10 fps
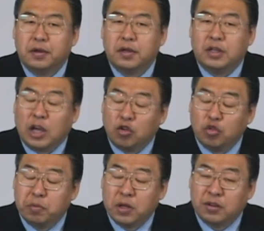But
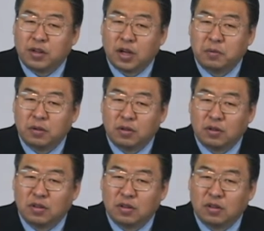the owner
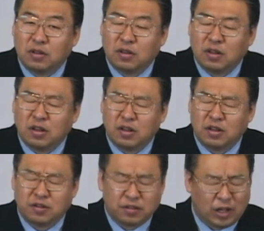of the
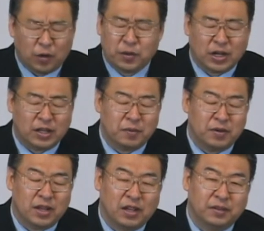bull will not
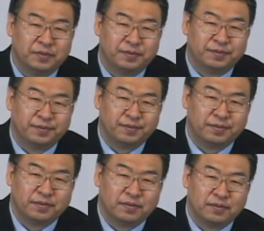be held
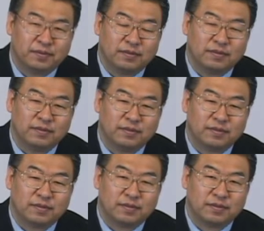
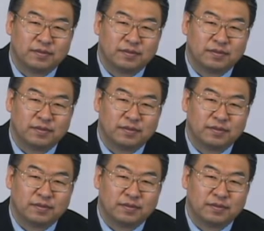responsible.